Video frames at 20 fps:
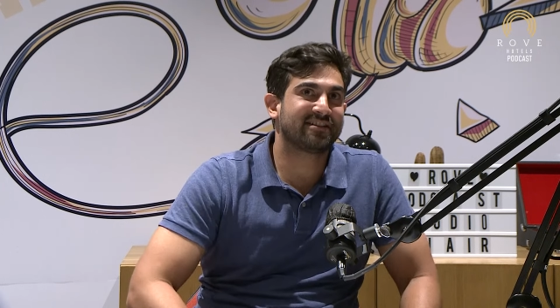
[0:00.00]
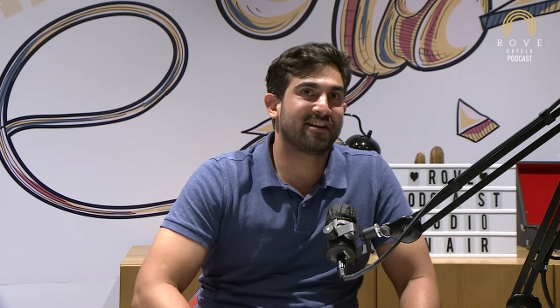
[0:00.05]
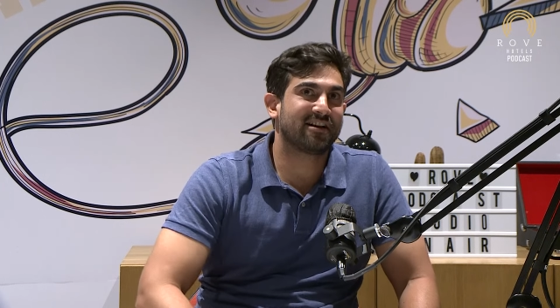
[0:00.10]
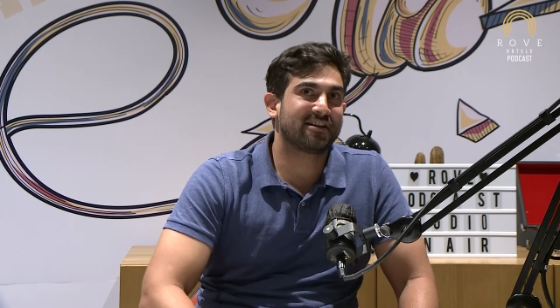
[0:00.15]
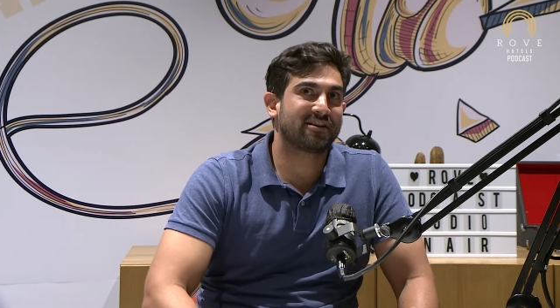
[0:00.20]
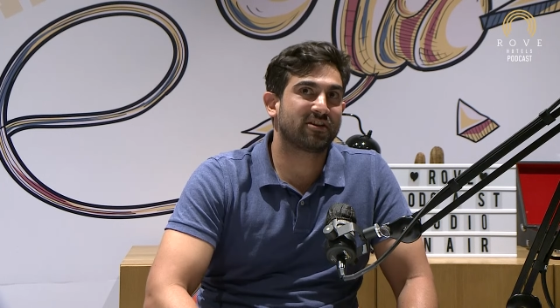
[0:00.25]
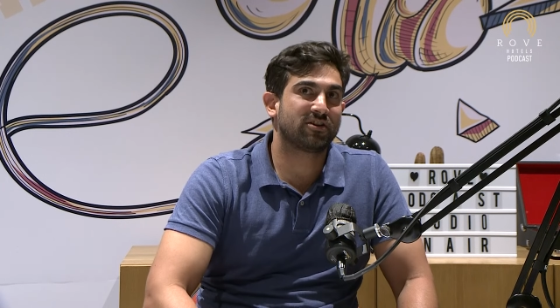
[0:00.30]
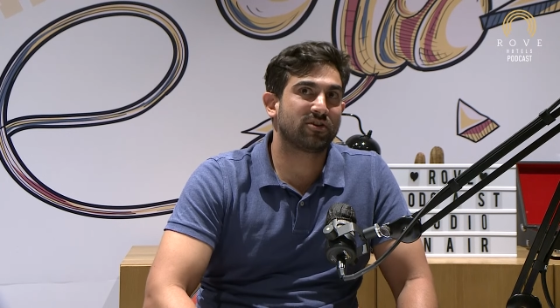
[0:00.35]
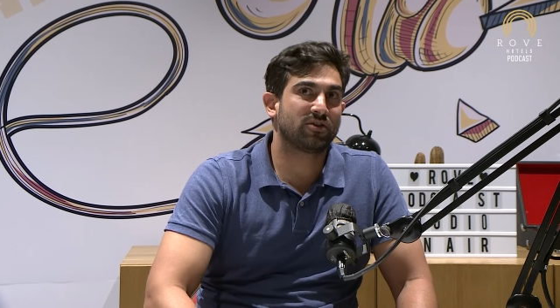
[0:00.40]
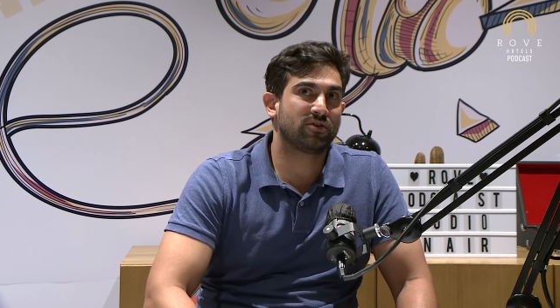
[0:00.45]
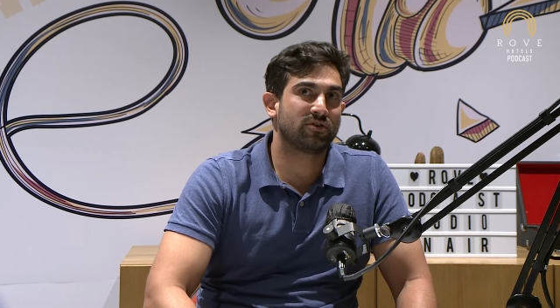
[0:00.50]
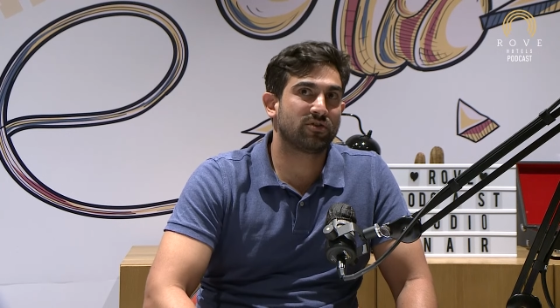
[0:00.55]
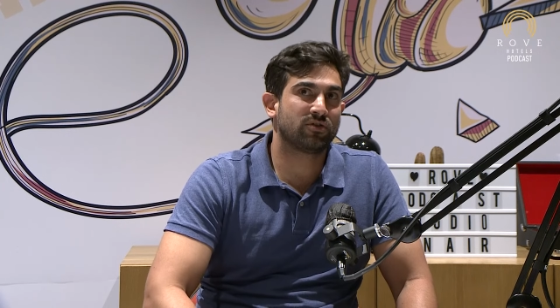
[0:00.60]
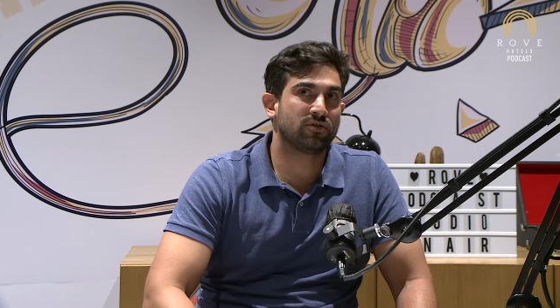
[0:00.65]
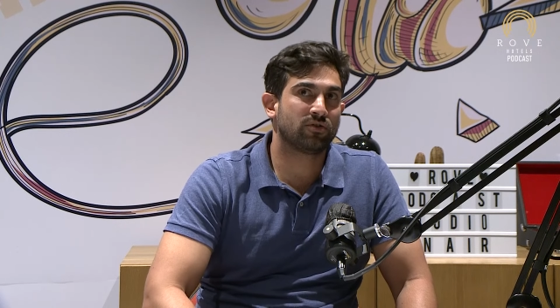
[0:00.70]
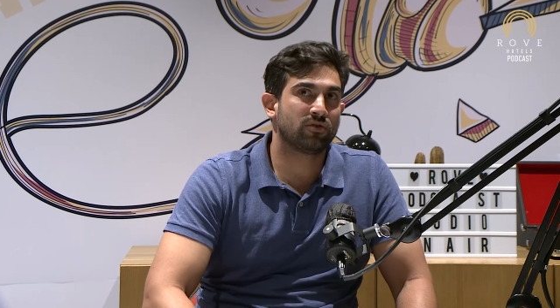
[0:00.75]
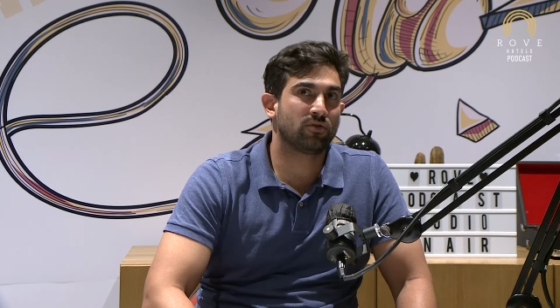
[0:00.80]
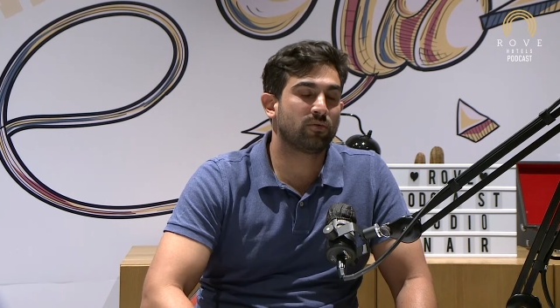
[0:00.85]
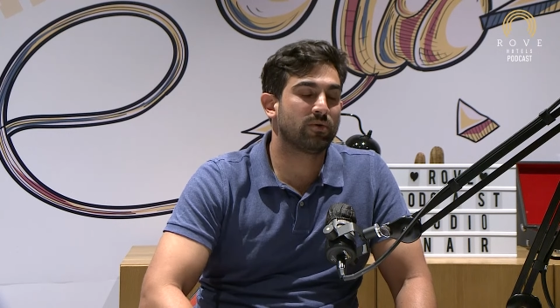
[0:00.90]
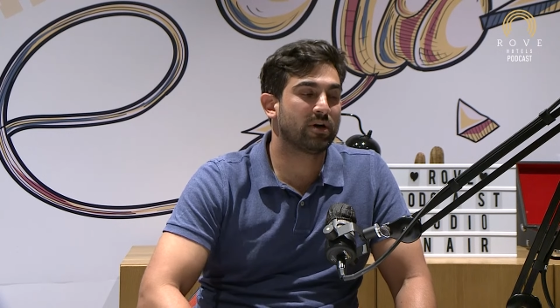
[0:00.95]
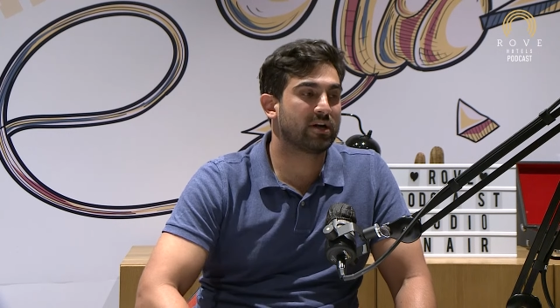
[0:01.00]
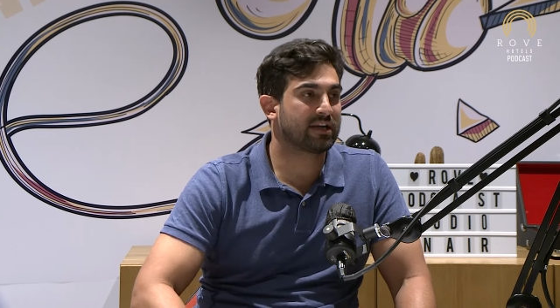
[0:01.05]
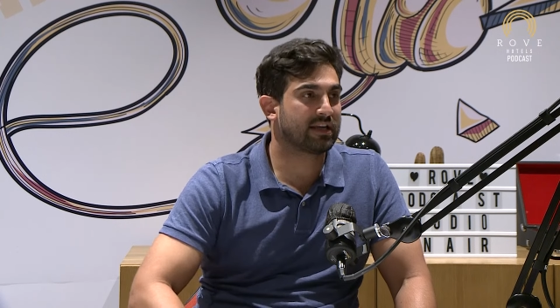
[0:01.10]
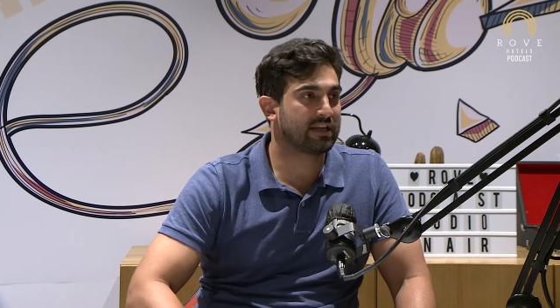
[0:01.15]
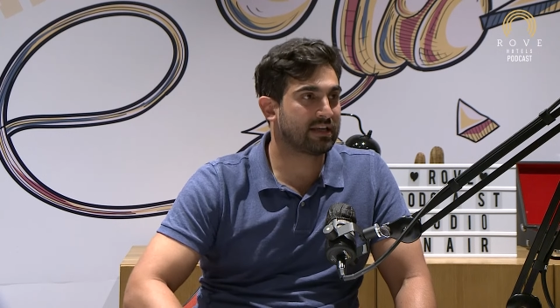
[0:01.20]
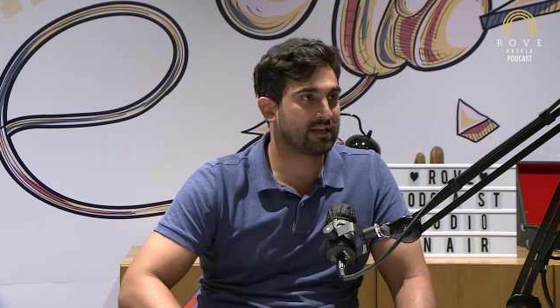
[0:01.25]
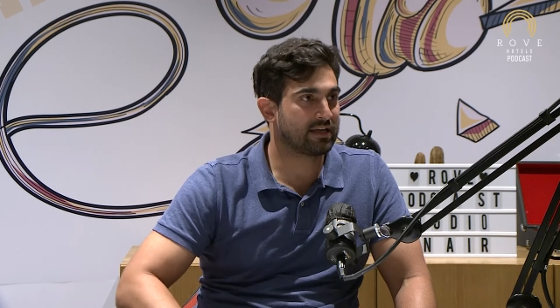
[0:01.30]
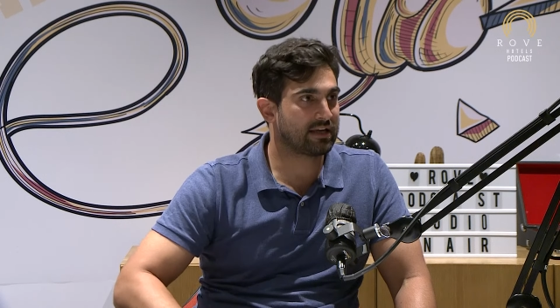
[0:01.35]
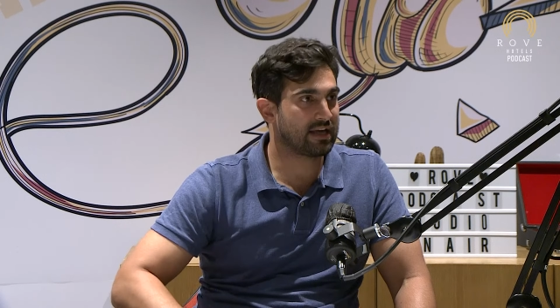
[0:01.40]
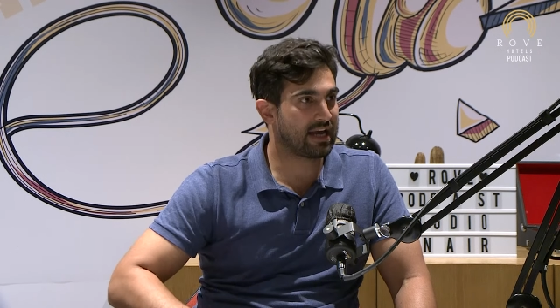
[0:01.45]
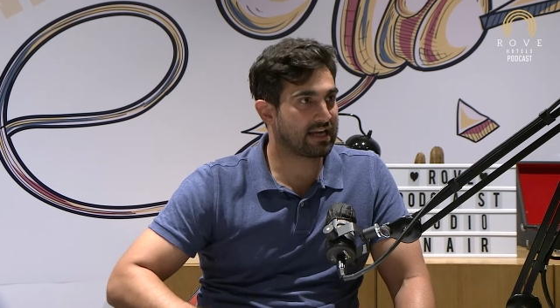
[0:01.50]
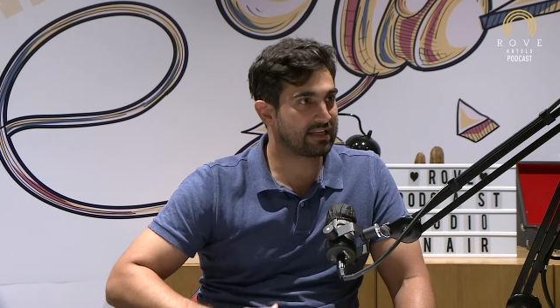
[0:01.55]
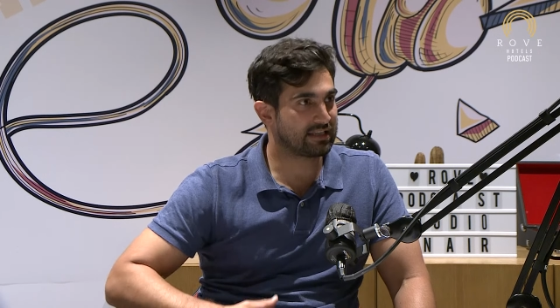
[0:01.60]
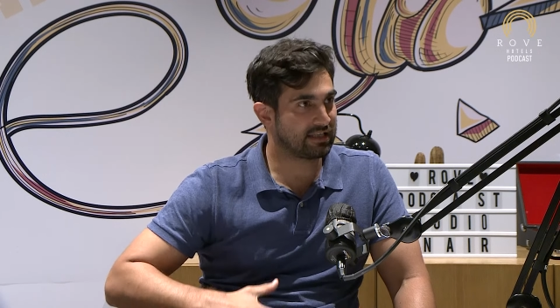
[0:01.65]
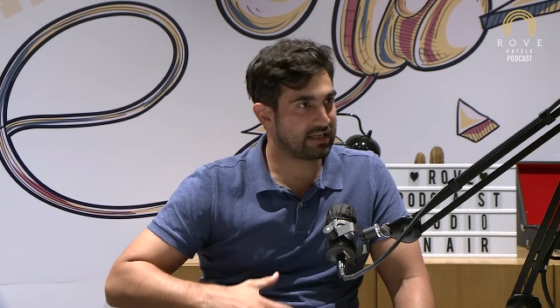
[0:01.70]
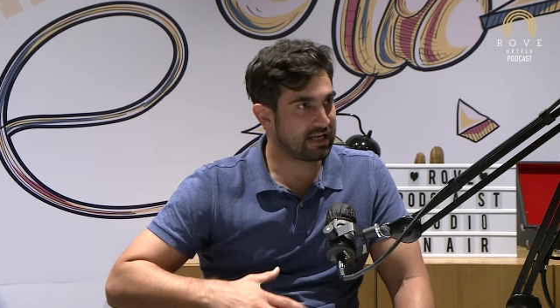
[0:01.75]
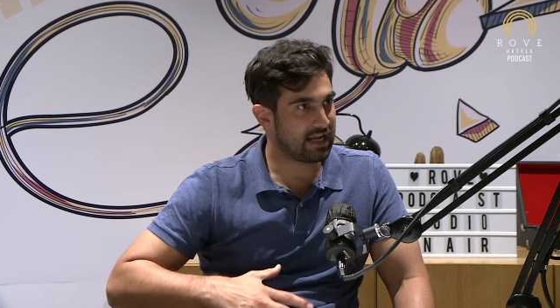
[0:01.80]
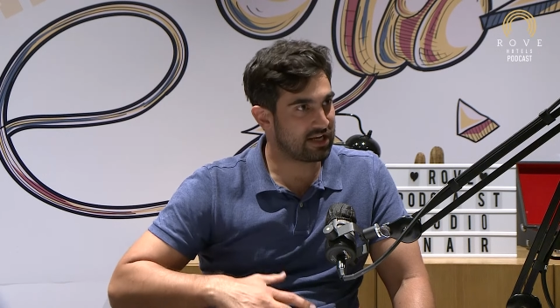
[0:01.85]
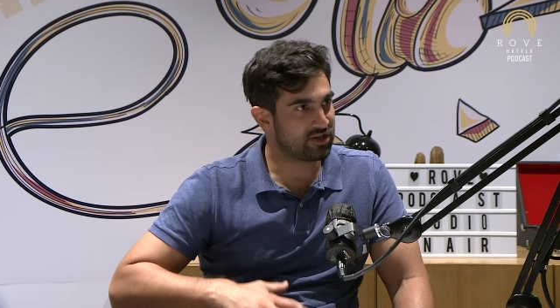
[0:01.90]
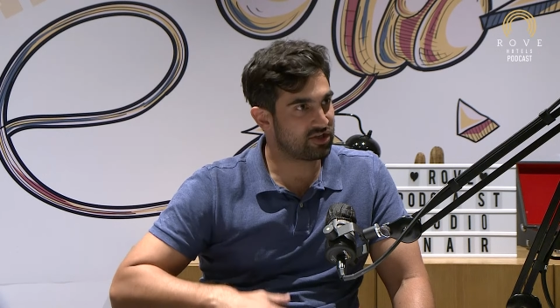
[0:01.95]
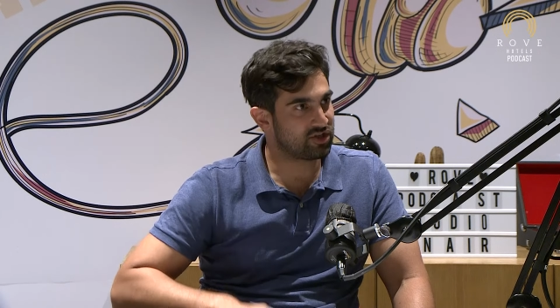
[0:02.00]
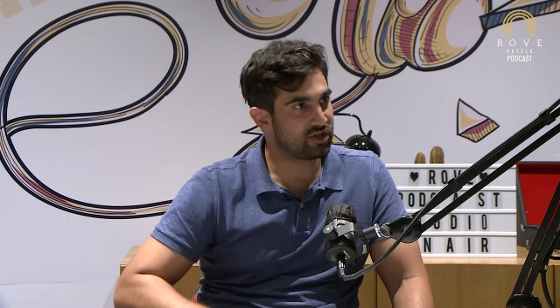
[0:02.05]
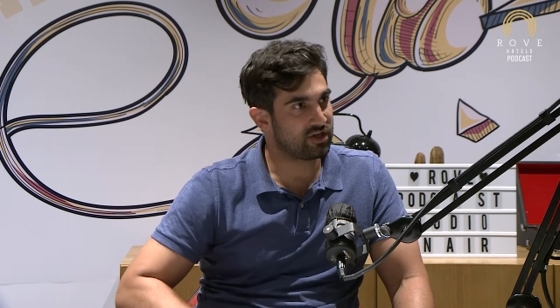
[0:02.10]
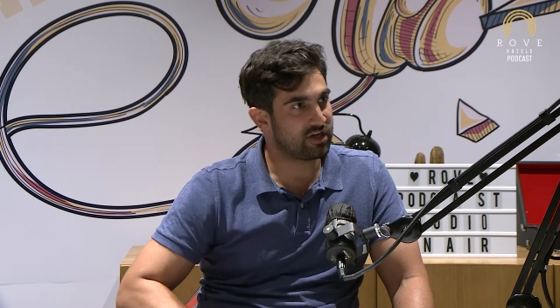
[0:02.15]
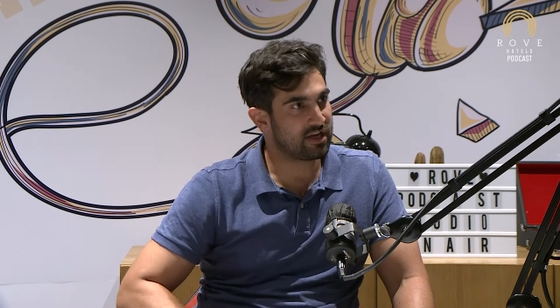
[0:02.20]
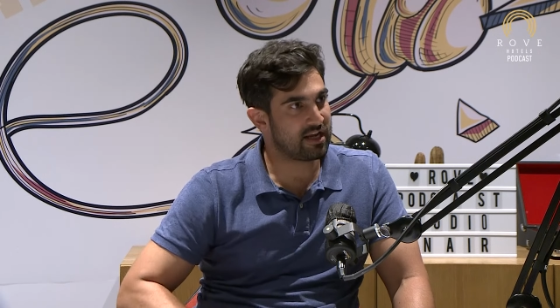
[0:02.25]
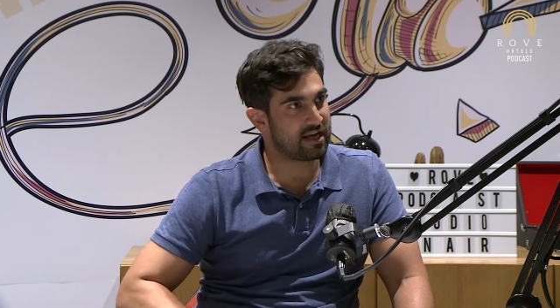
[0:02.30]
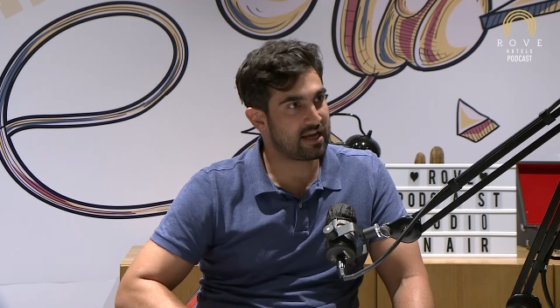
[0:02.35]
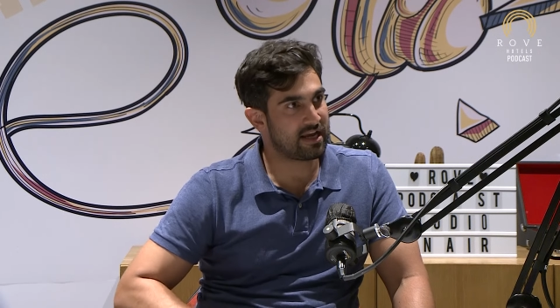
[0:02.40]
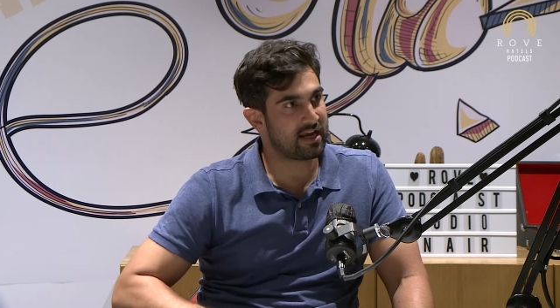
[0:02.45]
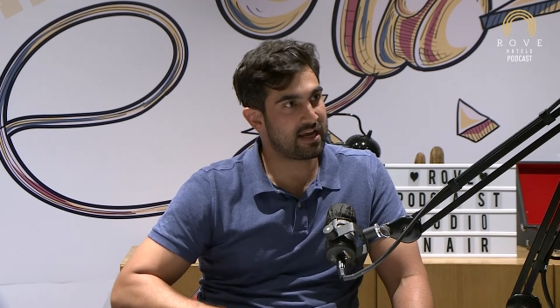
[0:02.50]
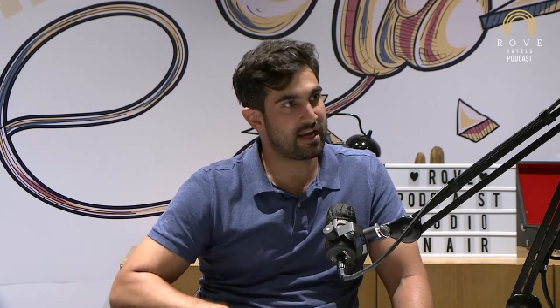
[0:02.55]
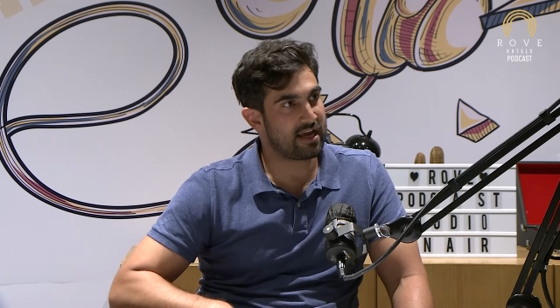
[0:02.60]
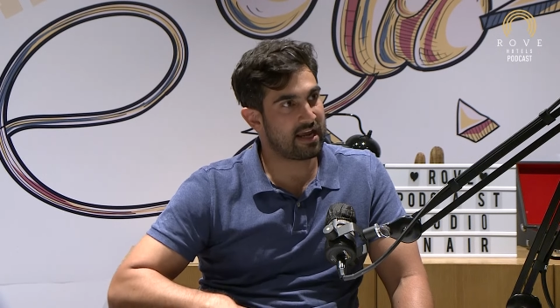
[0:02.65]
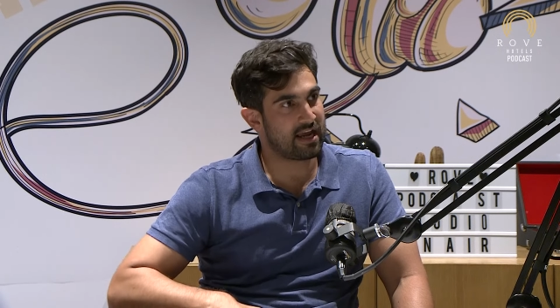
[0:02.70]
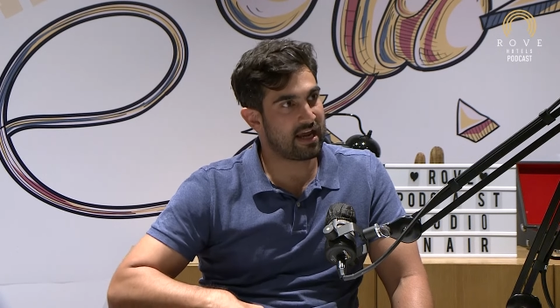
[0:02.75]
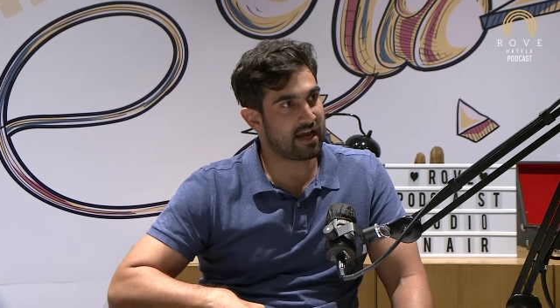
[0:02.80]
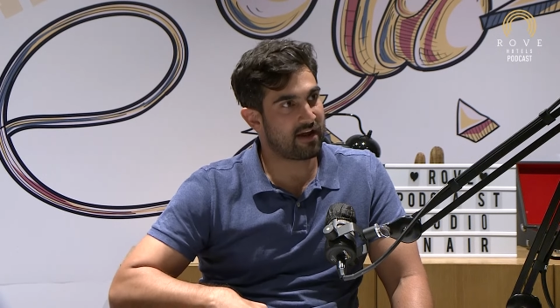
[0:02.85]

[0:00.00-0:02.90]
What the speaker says: Like you're working as an engineer